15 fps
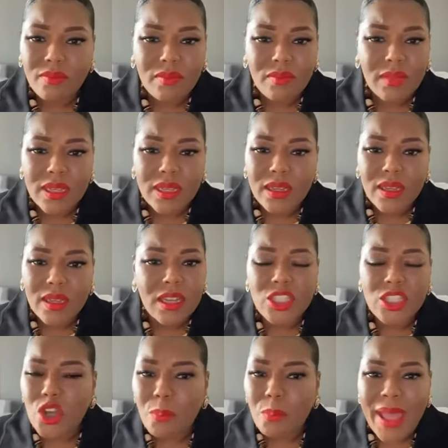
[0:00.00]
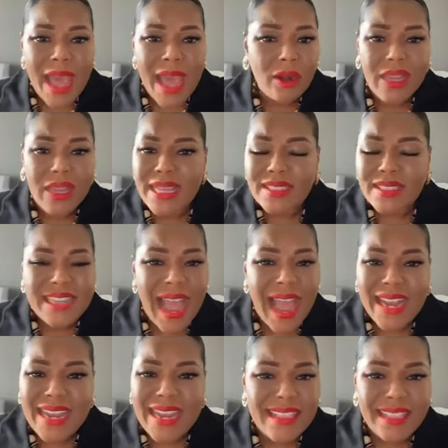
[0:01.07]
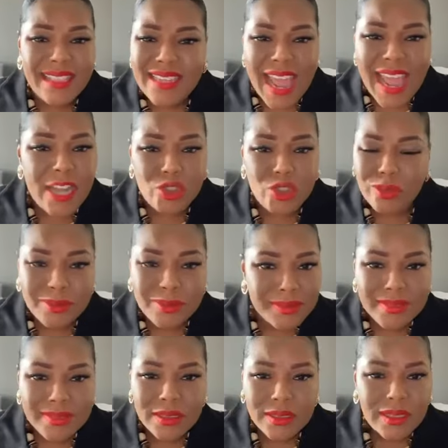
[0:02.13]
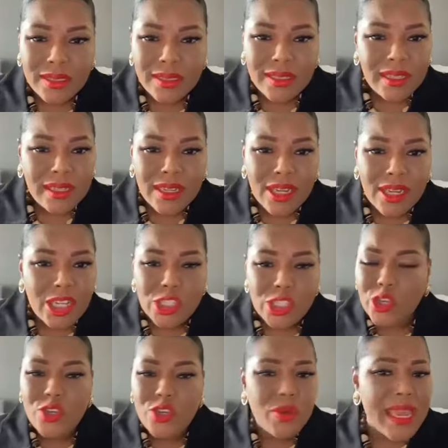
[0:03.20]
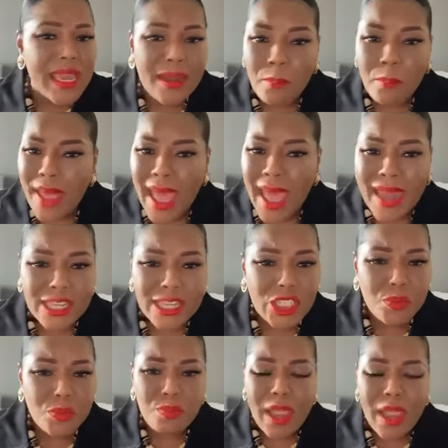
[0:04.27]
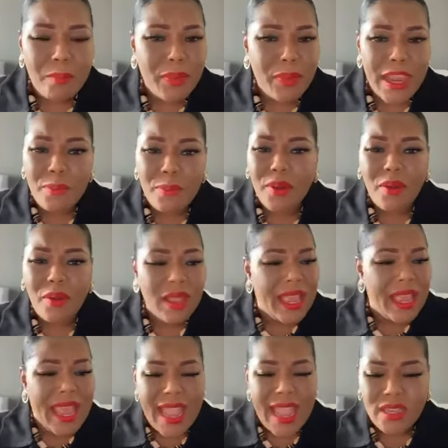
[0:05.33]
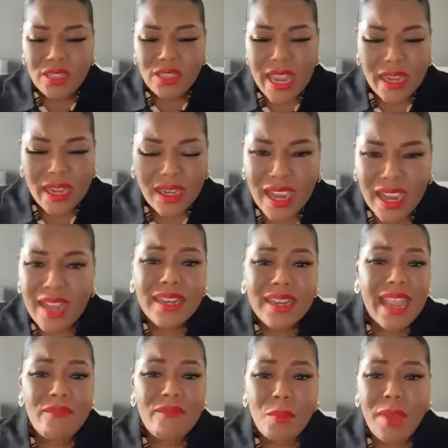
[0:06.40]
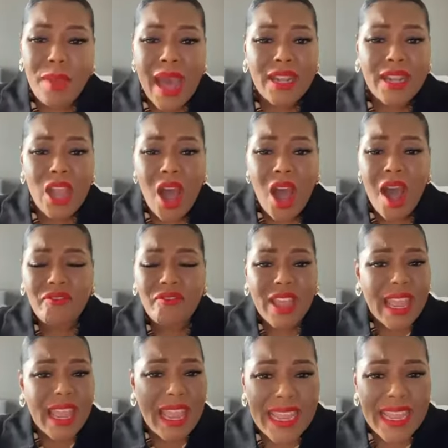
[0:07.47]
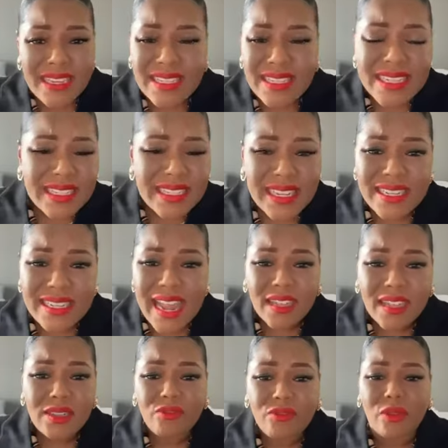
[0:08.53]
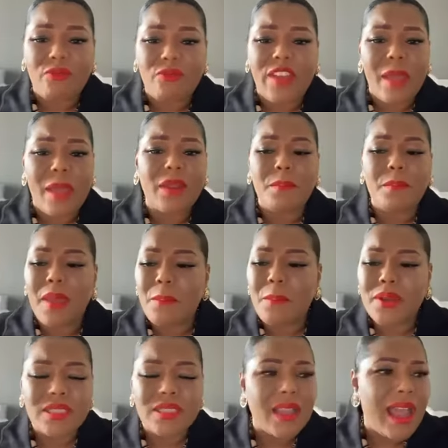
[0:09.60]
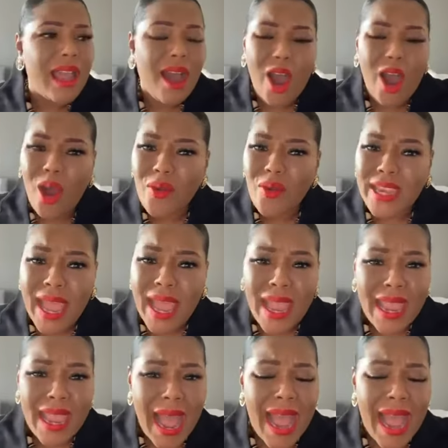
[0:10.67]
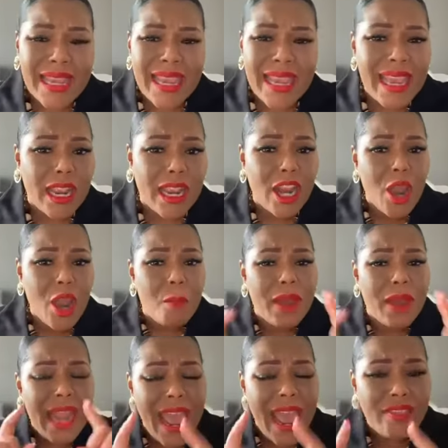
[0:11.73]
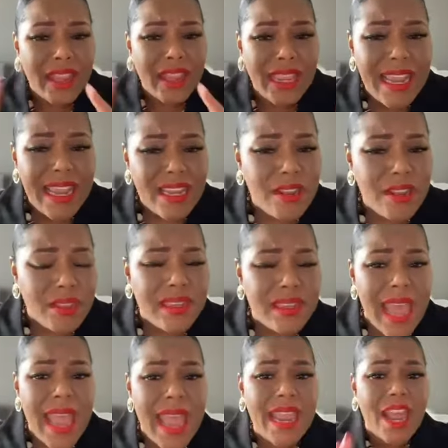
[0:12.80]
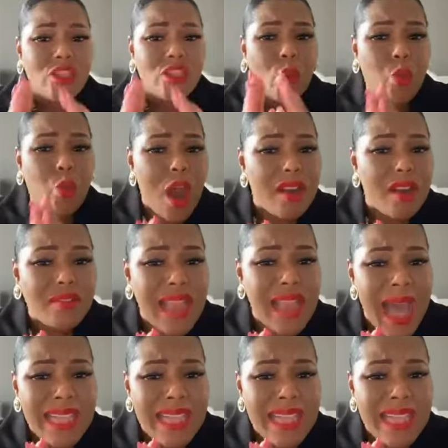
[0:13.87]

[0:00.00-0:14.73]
because your battle is not in the natural. So you getting mad at people and cutting everybody off and disconnecting from family members. Okay, I get it. But at the end of the day, the word of God says